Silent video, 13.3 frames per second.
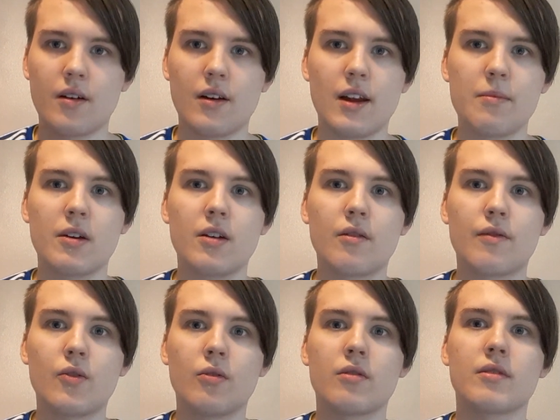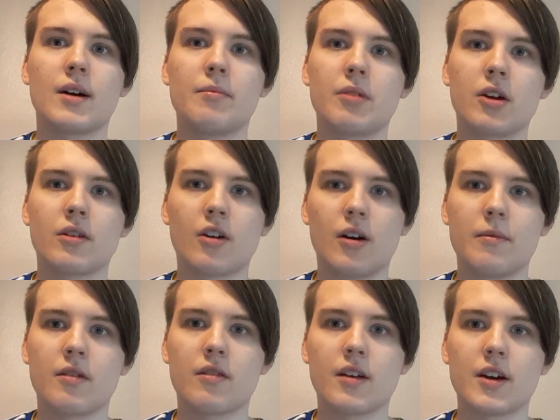Leave me your thoughts down below in the
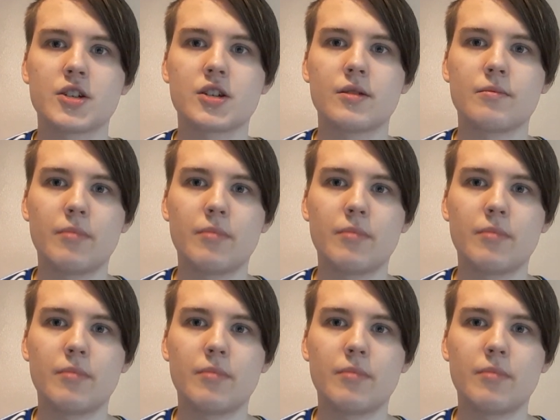comments section